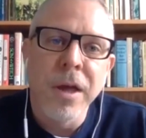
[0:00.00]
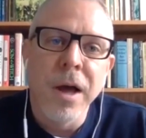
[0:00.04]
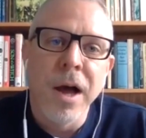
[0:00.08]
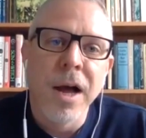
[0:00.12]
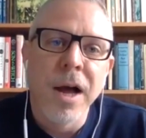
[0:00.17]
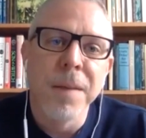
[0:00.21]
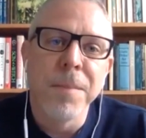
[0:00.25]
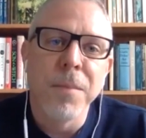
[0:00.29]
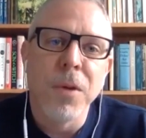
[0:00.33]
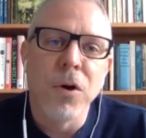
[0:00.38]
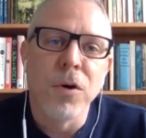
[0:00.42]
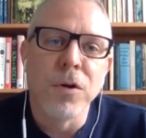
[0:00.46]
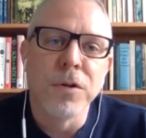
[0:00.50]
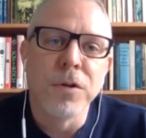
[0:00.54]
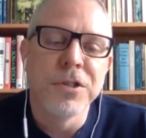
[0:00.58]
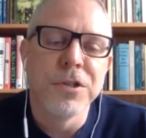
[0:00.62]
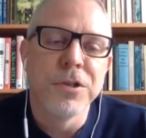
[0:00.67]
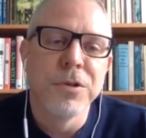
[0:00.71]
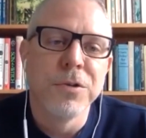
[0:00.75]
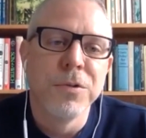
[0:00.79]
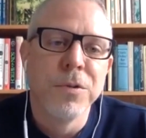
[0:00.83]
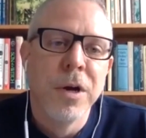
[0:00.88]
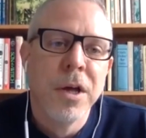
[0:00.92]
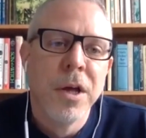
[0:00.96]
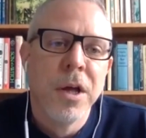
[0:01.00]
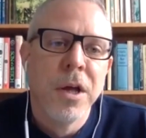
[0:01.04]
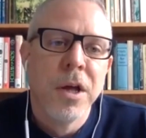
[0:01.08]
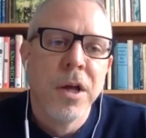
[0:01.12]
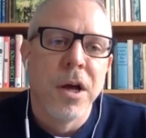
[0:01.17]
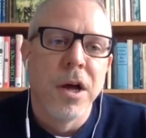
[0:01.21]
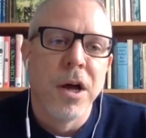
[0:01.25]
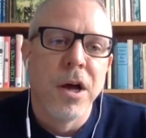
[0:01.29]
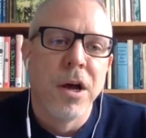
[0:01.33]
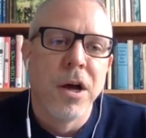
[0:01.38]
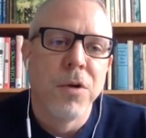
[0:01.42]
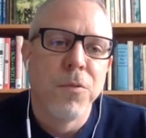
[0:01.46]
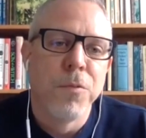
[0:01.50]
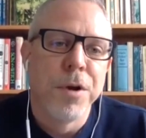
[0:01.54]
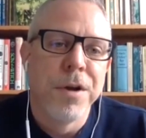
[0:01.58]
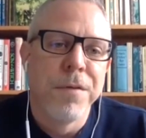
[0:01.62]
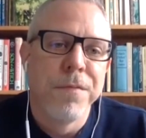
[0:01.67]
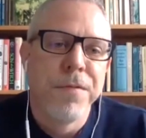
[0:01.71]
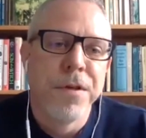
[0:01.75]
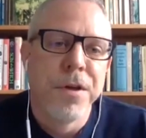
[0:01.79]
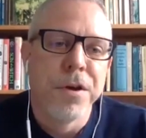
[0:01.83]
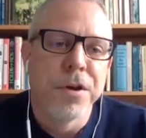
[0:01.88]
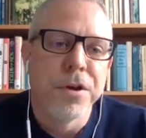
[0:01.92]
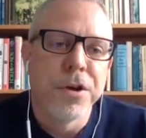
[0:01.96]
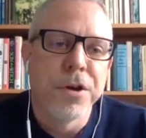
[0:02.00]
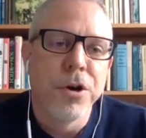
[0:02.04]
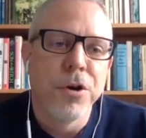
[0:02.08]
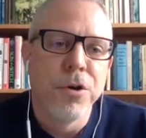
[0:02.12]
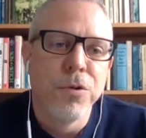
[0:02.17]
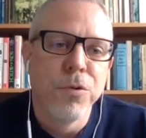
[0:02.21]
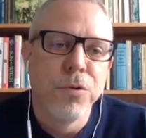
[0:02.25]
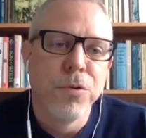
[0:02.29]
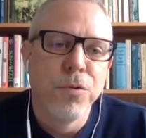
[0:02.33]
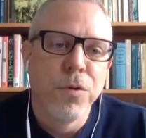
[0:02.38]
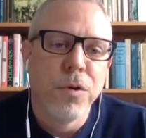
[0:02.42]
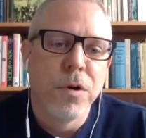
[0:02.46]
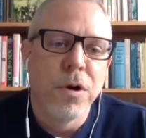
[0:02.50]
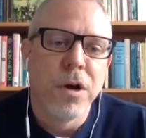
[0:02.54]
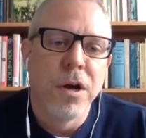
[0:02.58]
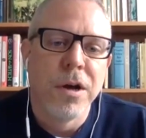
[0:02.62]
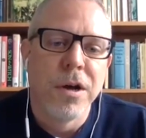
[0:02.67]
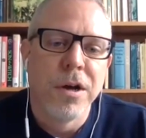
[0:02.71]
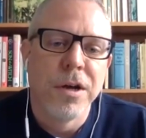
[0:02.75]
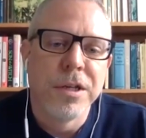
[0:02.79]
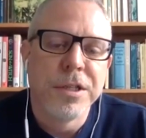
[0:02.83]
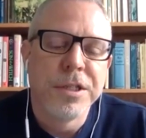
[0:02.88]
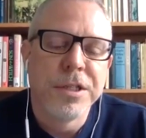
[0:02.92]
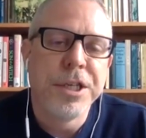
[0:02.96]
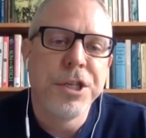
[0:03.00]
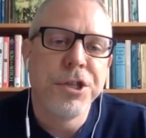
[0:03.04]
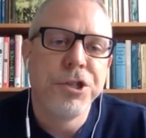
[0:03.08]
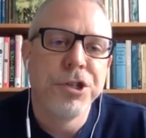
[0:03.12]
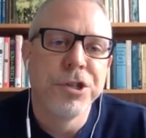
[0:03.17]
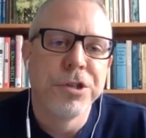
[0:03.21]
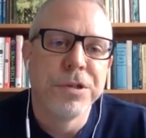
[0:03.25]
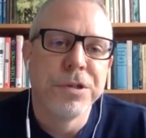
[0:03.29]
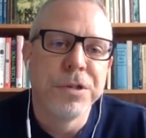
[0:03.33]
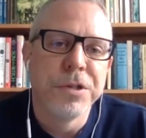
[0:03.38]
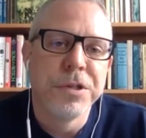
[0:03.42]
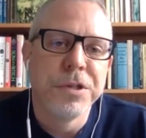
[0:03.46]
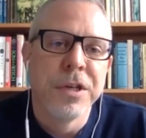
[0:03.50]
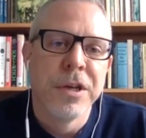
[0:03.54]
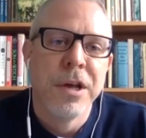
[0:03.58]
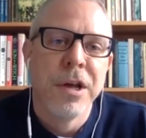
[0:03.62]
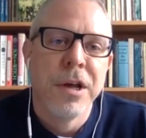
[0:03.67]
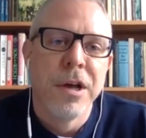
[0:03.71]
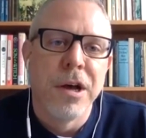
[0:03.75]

I'm also one of the co-teachers